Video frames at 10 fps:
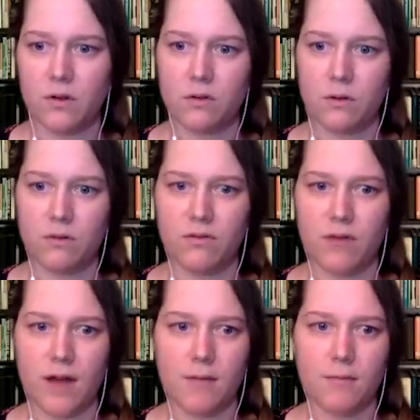sort
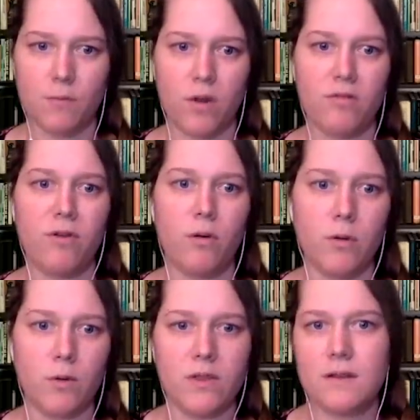of went forward with.